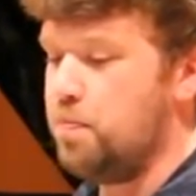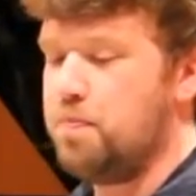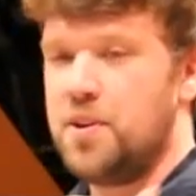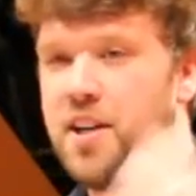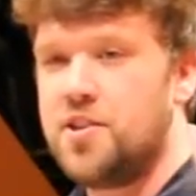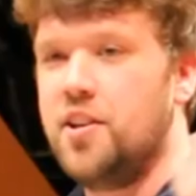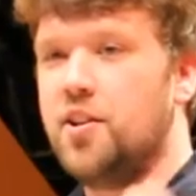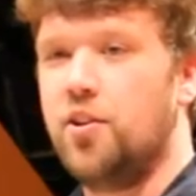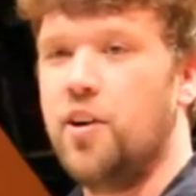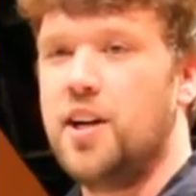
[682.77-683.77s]

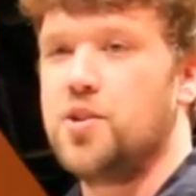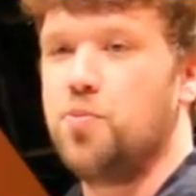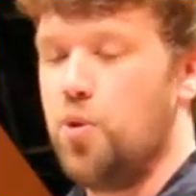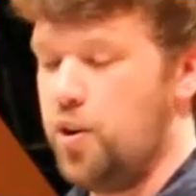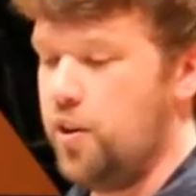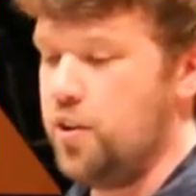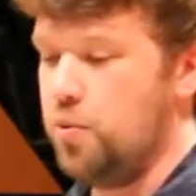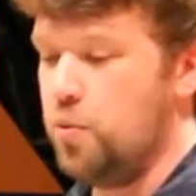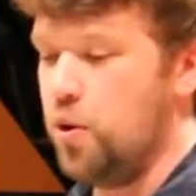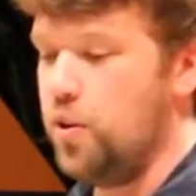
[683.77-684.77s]
potentially the greatest warrior in
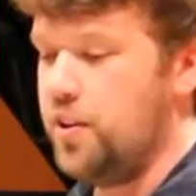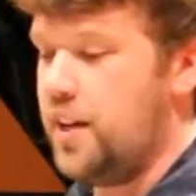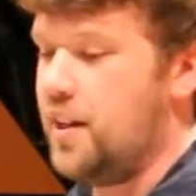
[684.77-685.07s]
the world